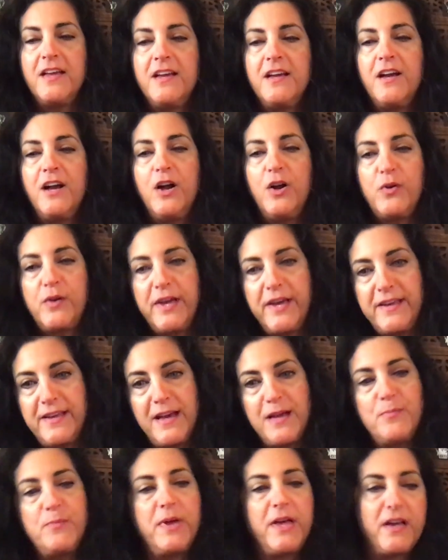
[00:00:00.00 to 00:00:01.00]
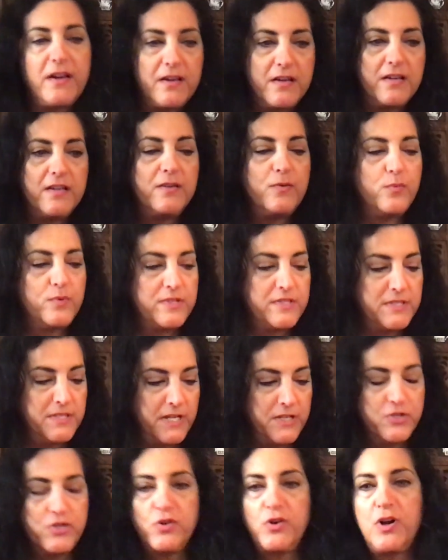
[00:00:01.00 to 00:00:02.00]
Okay, I'm back. It was
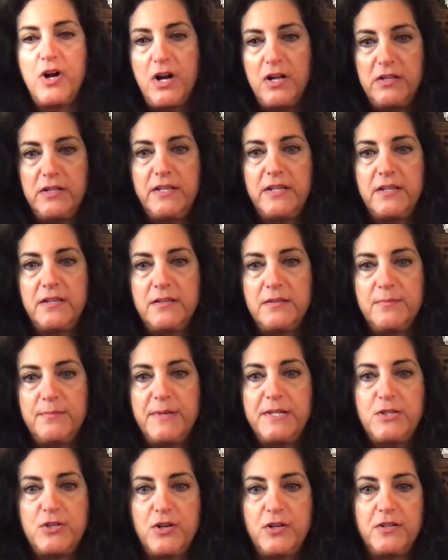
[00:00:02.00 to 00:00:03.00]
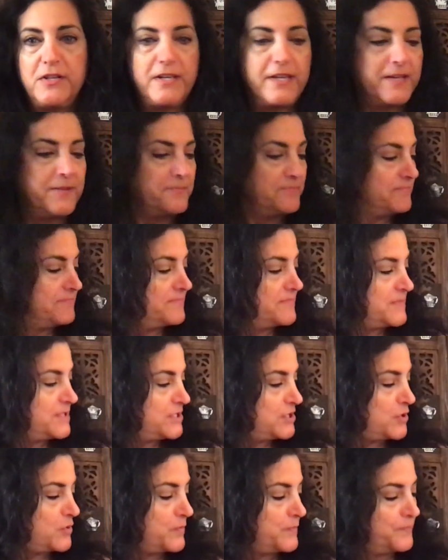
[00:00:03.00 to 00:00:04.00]
nature calling my dog again.
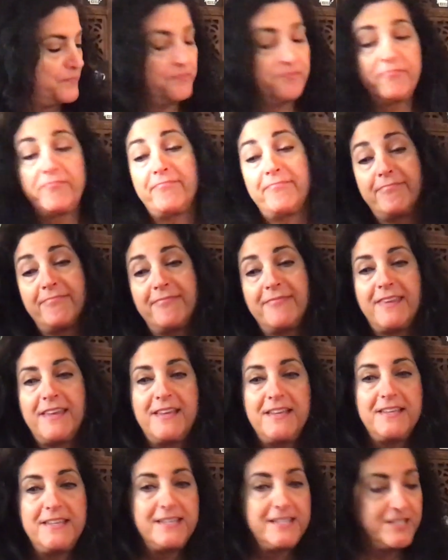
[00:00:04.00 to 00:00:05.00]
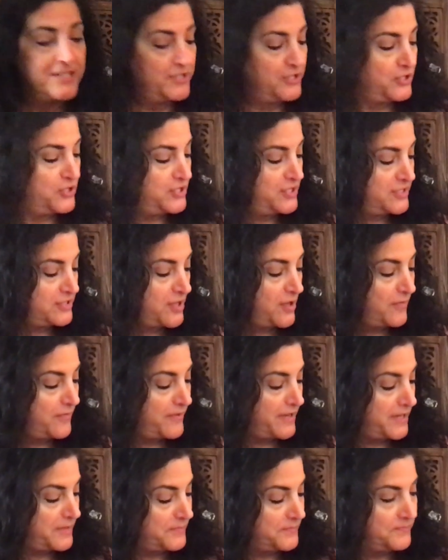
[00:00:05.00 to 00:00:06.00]
So she's all
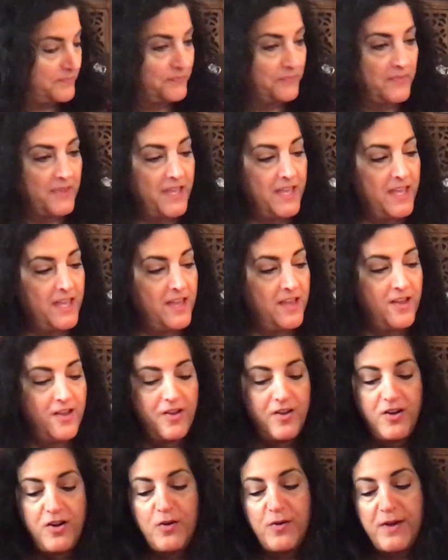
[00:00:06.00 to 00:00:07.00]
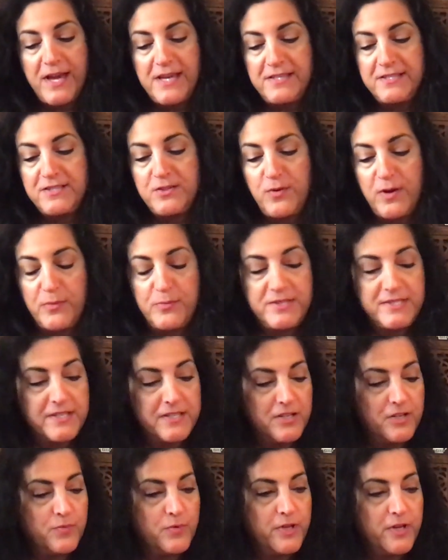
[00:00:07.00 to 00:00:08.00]
fine. Okay, so I was going
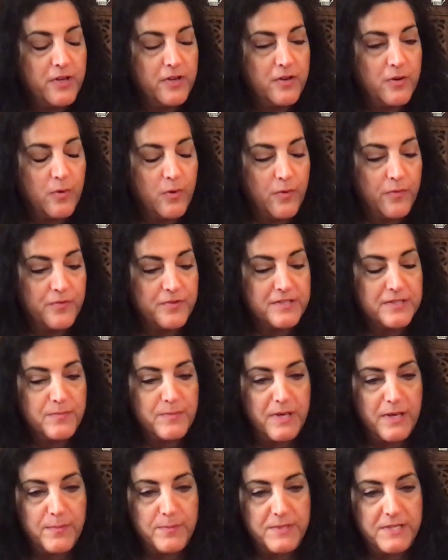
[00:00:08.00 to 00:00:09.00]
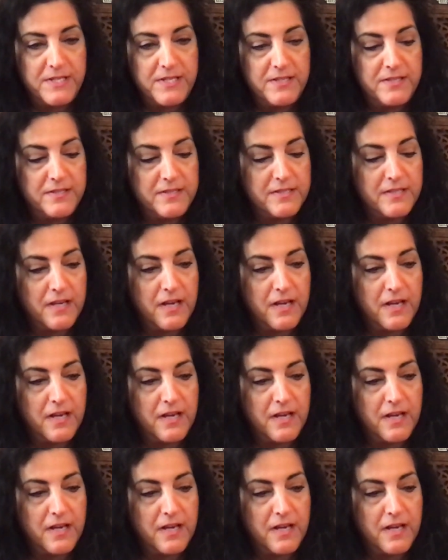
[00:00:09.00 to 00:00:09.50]
to go over some empties.